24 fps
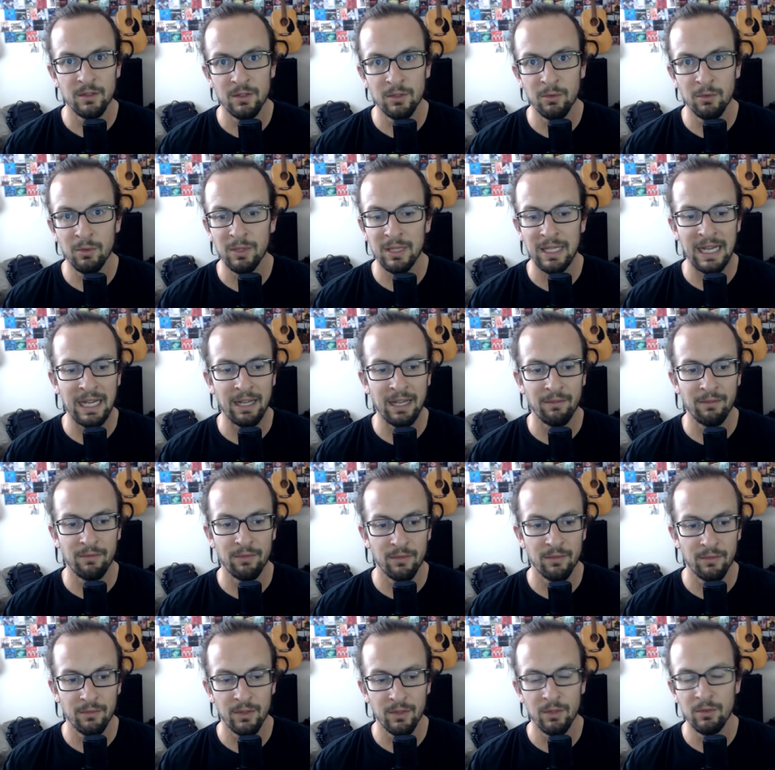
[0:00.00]
Do it
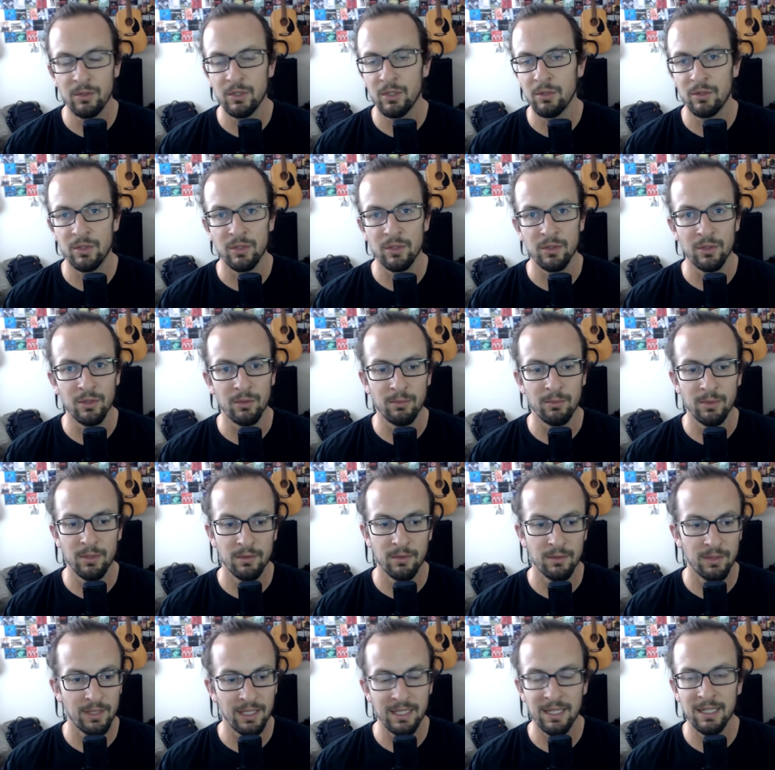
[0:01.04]
live, use YouTube,
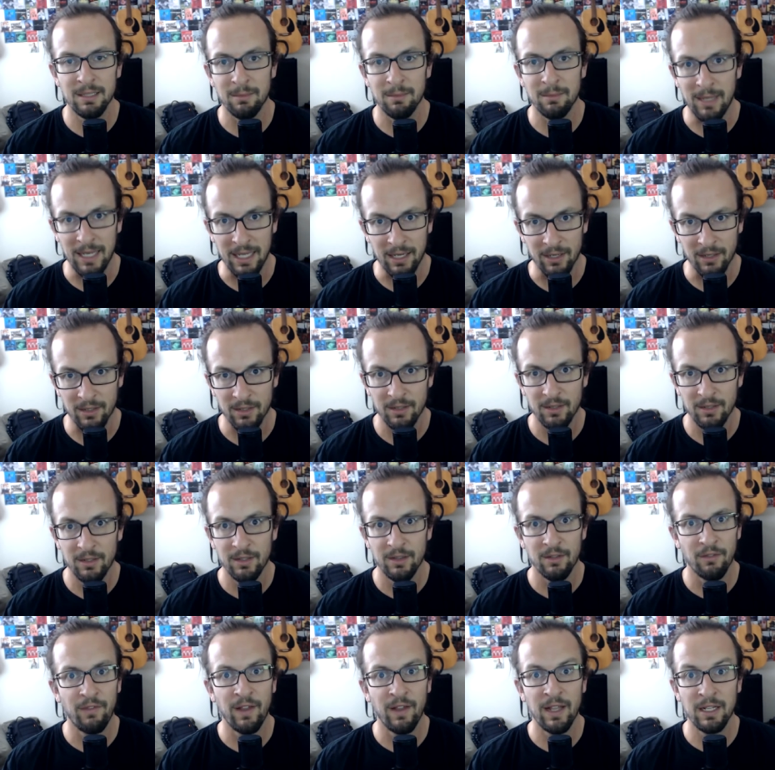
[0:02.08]
it doesn't matter.
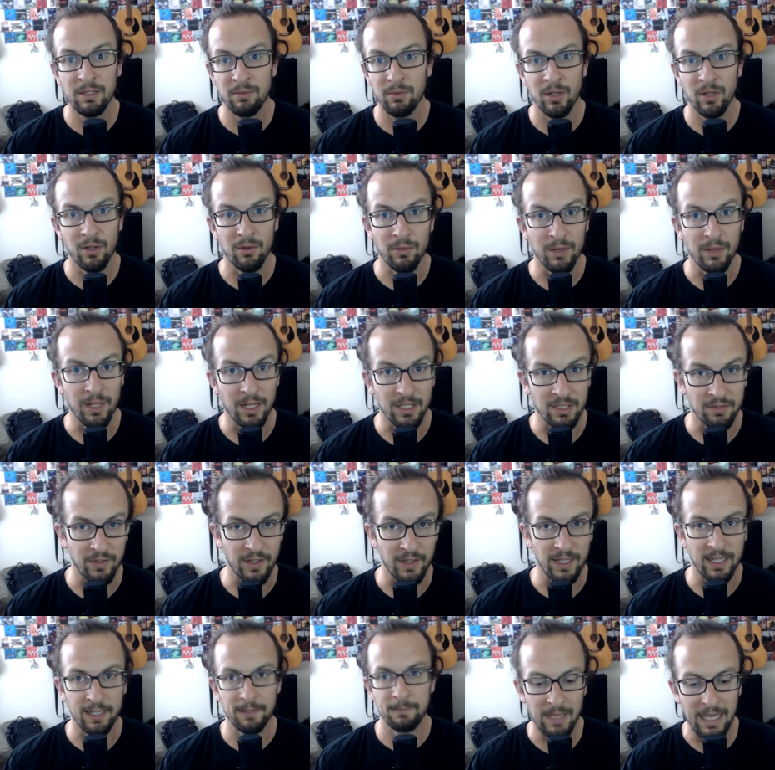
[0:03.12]
The fans would go nuts for
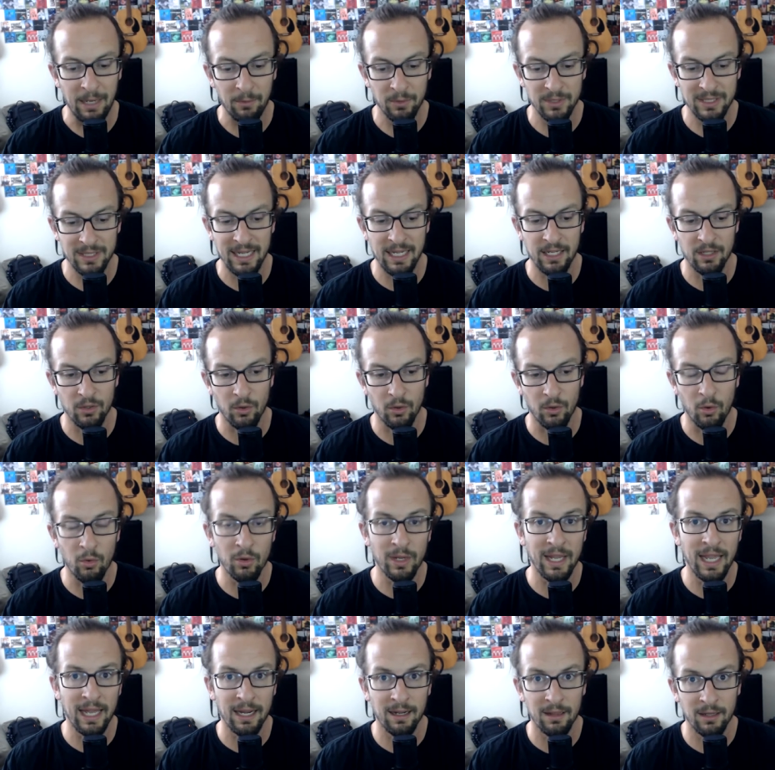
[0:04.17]
that. I would take the whole
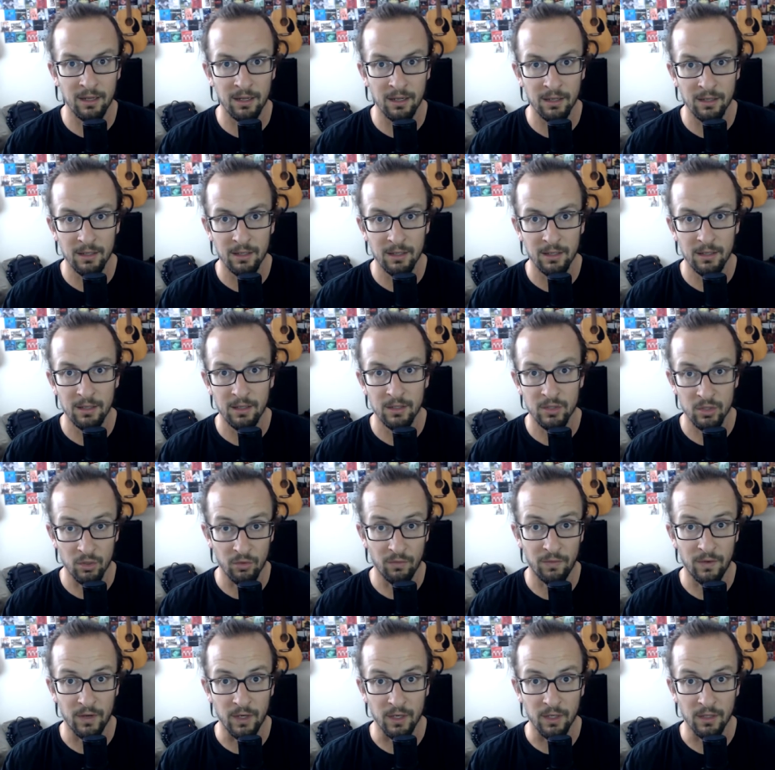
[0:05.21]
catalog so
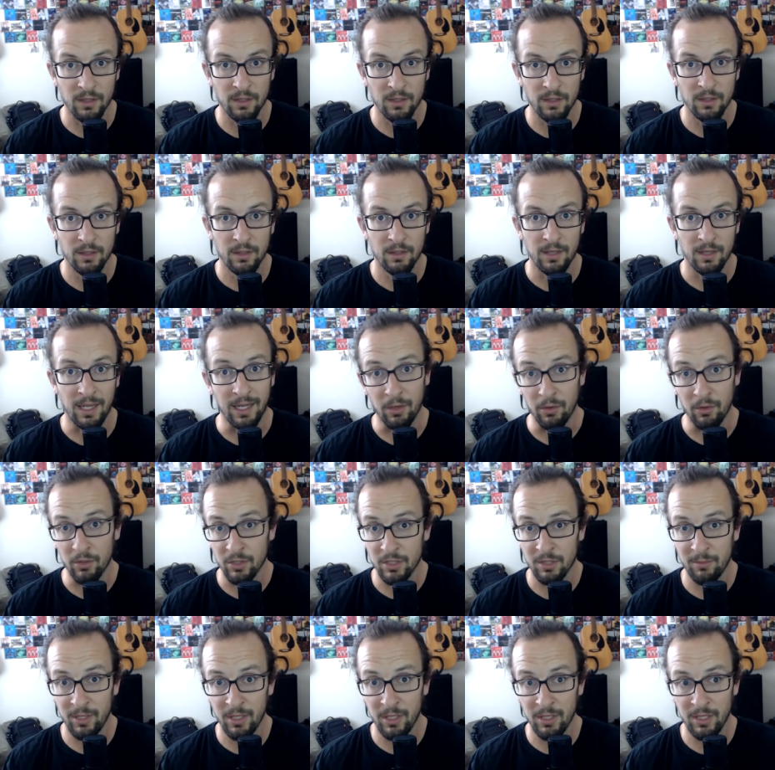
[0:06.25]
far. I know there's
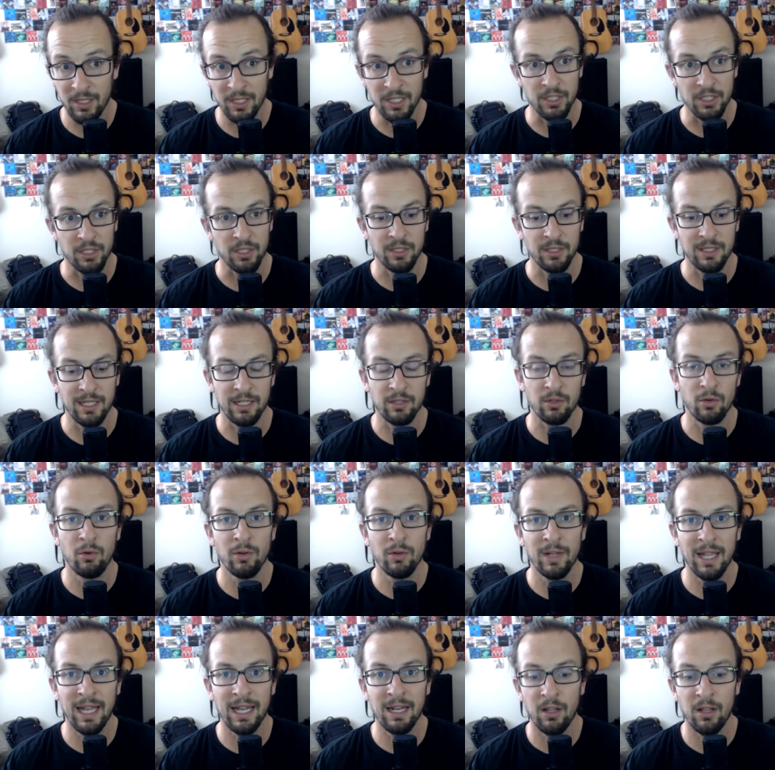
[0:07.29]
going to be an addition. Take the whole
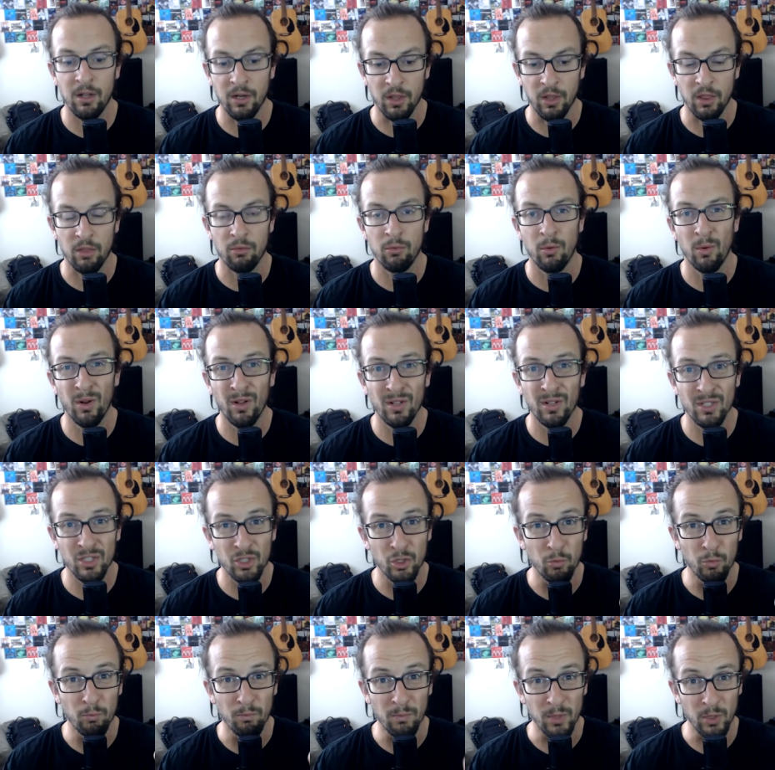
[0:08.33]
catalog and throw it
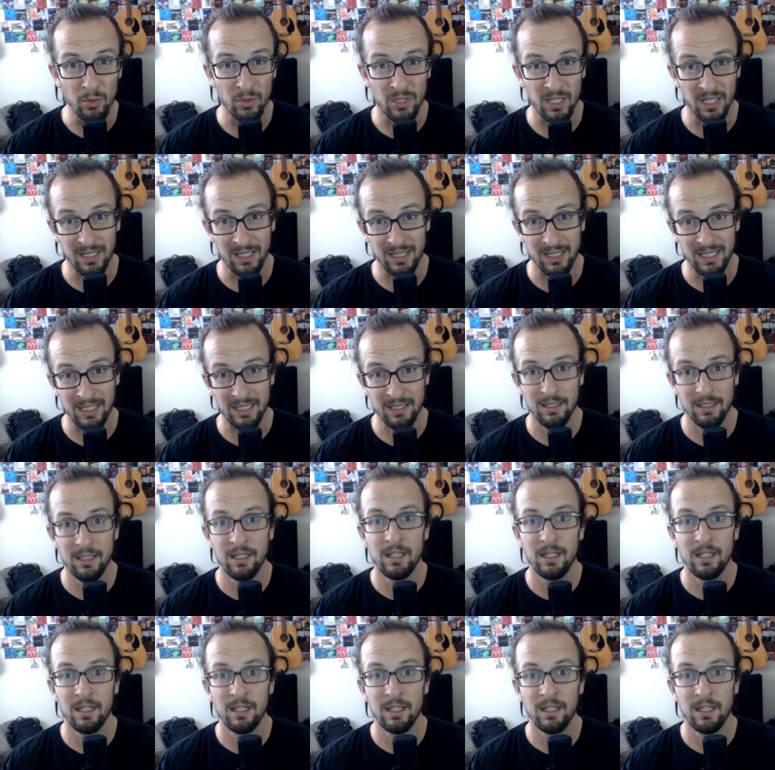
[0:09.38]
onto Musical.ly.